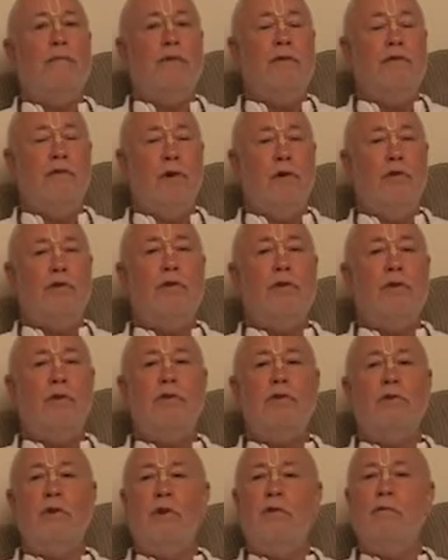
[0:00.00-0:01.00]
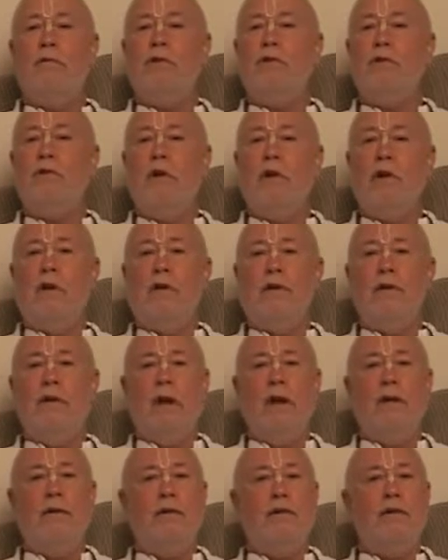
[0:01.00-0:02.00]
devotional service
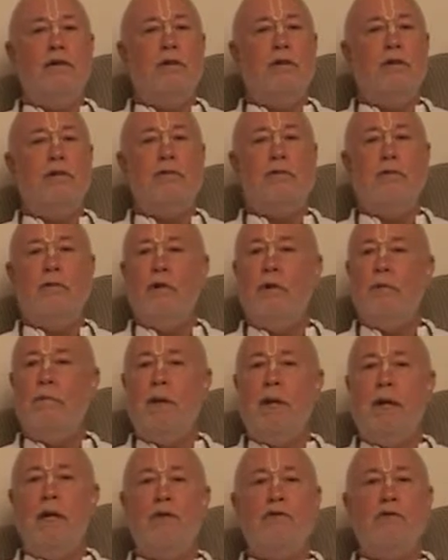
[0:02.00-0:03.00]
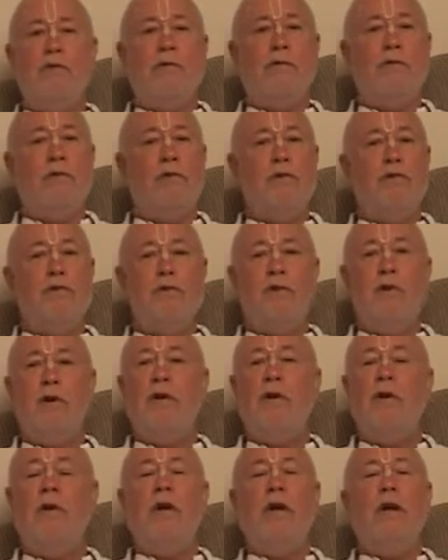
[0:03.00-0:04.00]
done just for the pleasure of
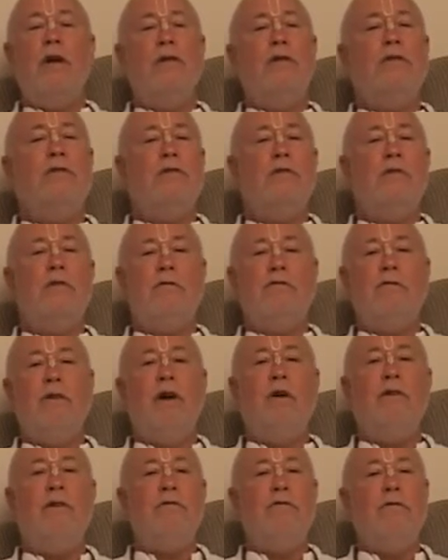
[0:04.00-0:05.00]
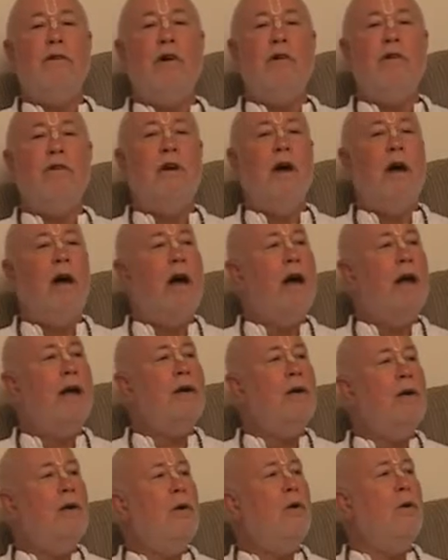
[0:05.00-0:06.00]
Krishna, this is a very, very high
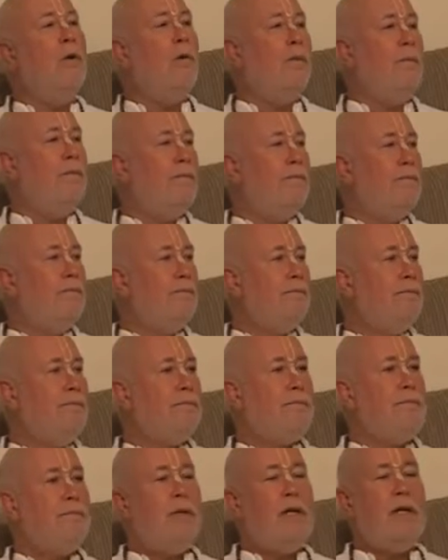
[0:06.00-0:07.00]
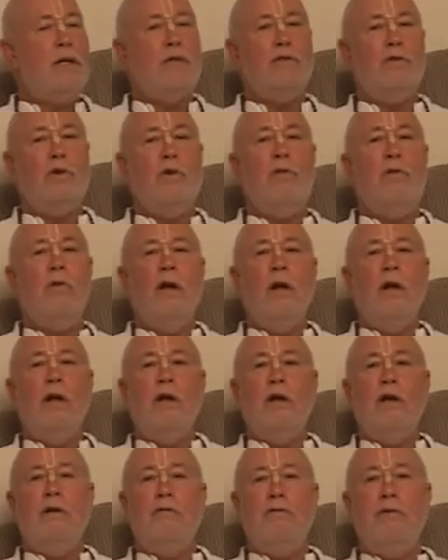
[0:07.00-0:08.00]
goal. So
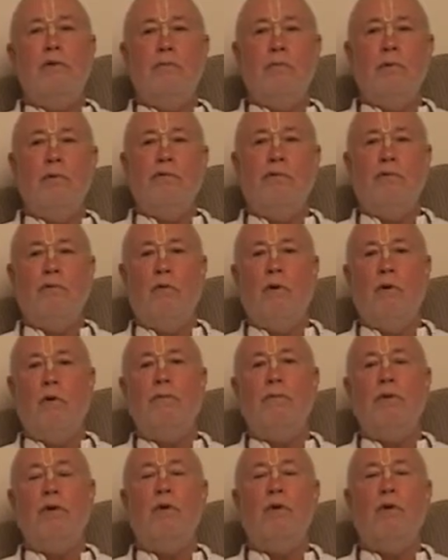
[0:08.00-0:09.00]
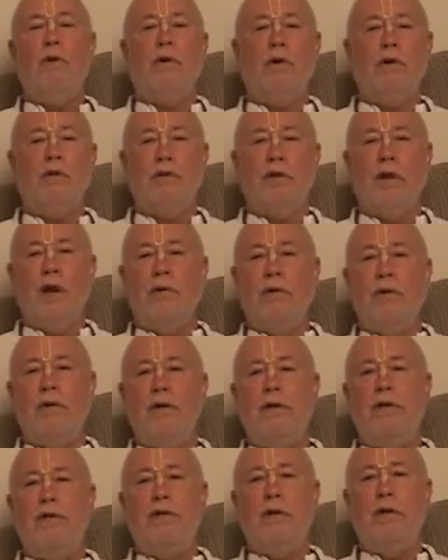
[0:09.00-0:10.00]
if you perform your
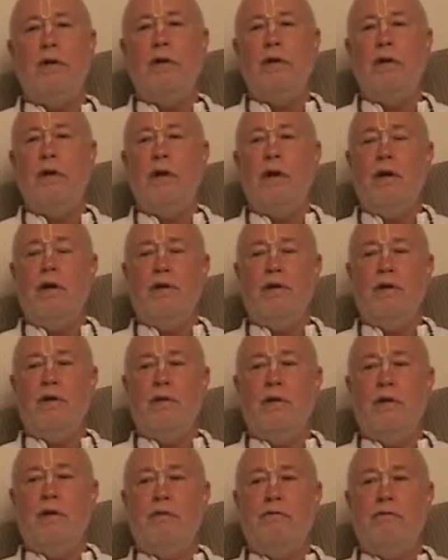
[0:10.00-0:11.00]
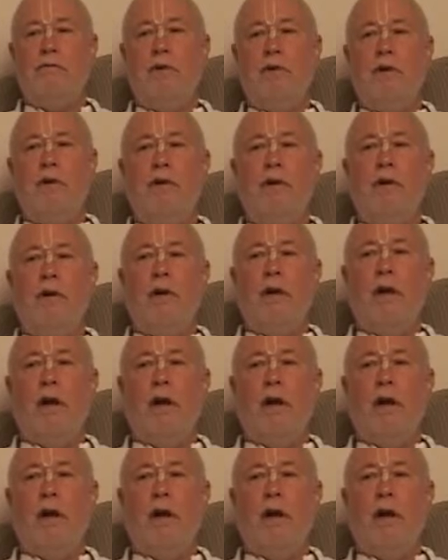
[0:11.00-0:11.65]
austerities and your different